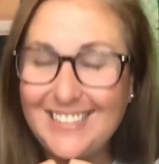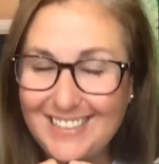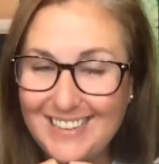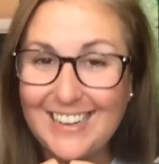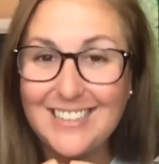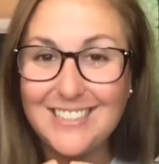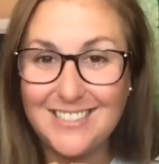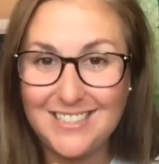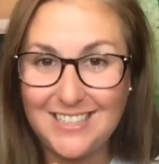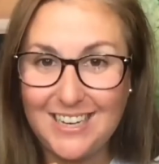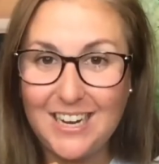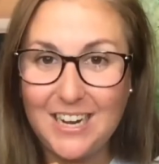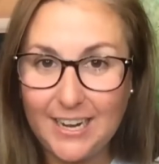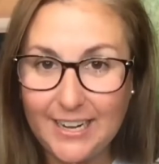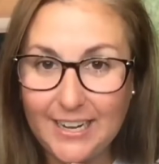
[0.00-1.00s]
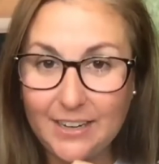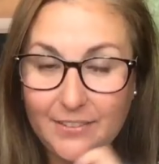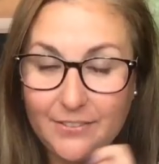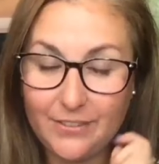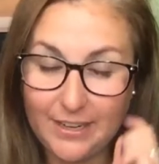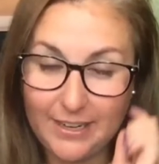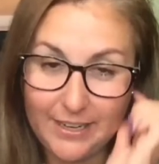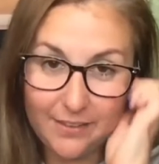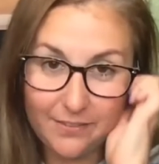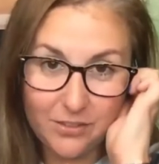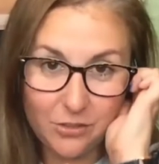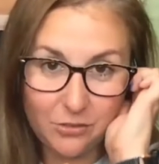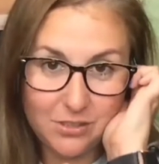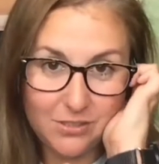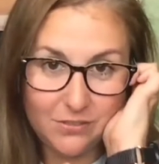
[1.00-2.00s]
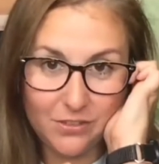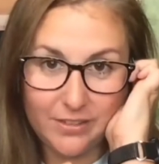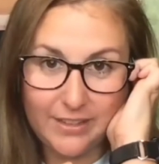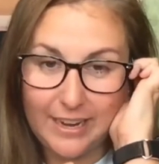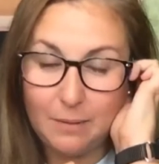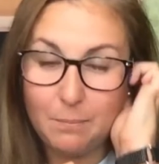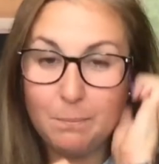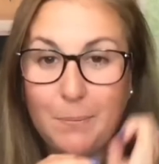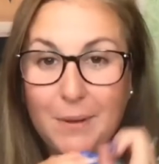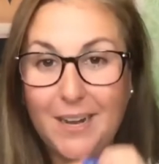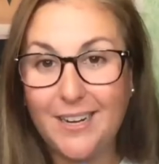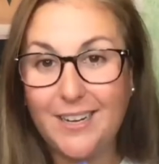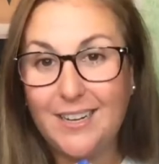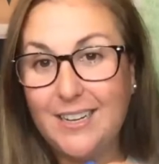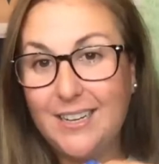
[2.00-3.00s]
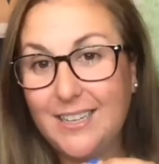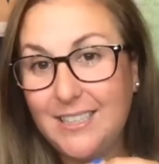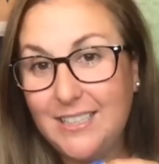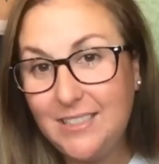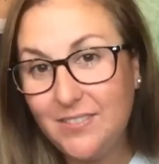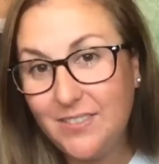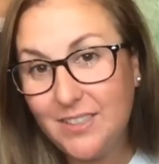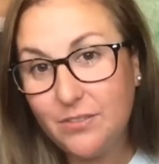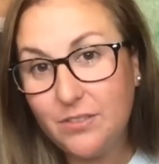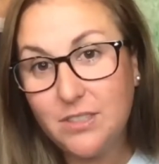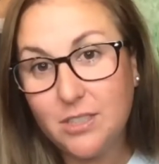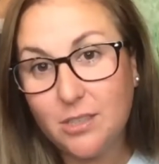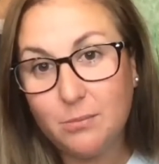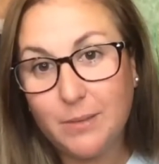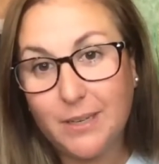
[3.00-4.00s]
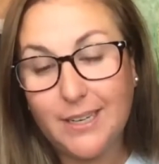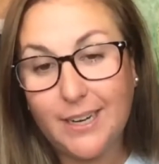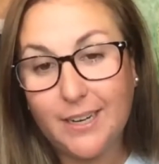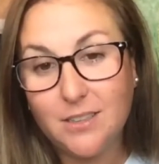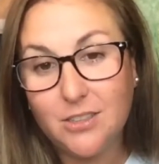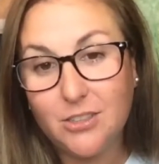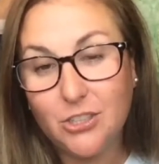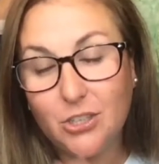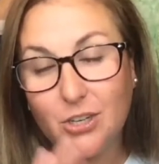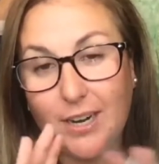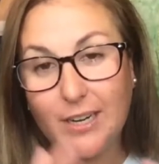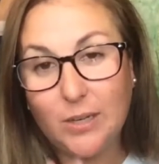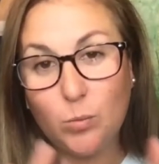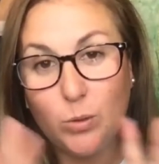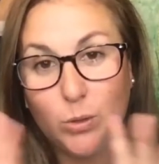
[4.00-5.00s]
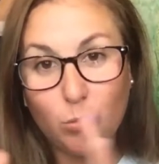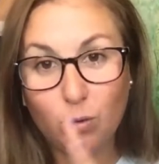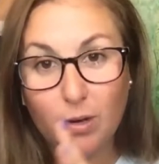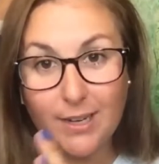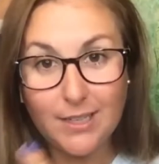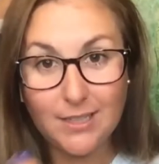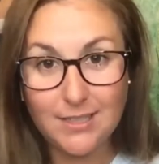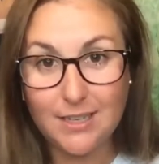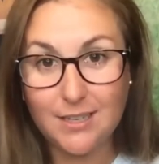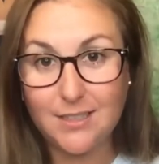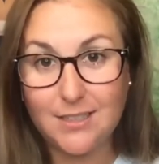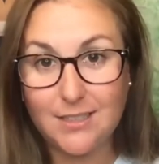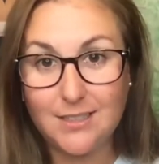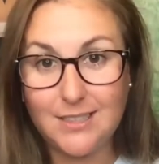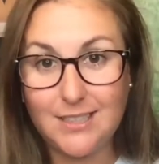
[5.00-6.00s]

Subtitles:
Yes, I have notes for that, but even if it's on my calendar, I will write it down in the